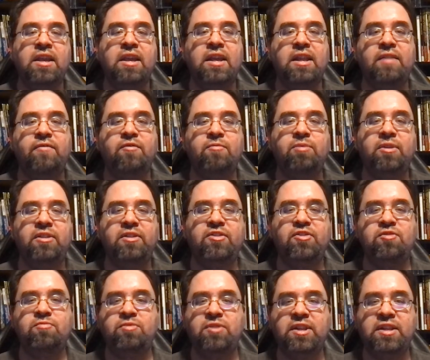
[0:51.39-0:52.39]
And if you played the
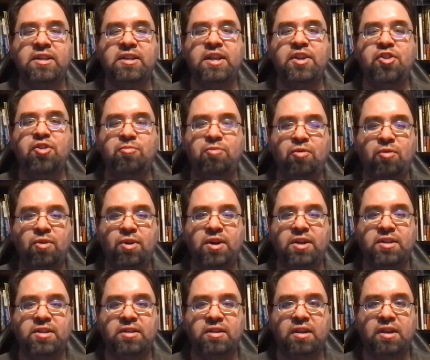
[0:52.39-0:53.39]
Super Nintendo
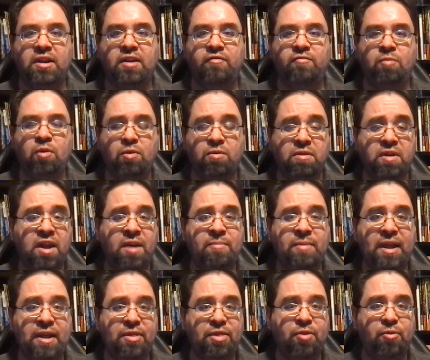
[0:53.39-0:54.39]
port of Mortal
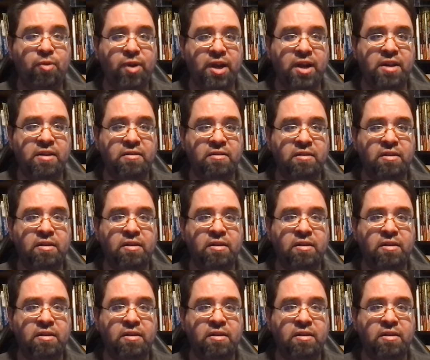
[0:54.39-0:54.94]
Kombat 3,